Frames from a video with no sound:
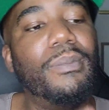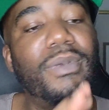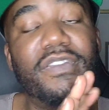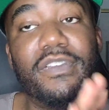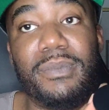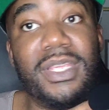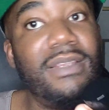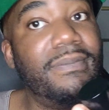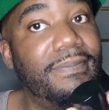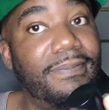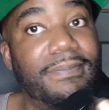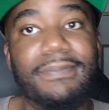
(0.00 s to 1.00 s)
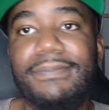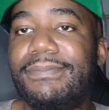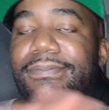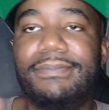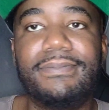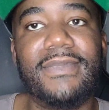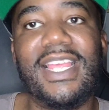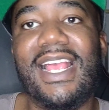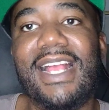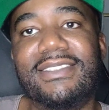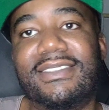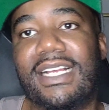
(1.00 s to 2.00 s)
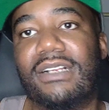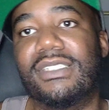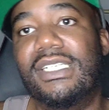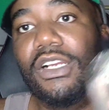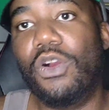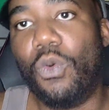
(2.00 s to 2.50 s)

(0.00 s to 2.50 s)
But for me, hands down,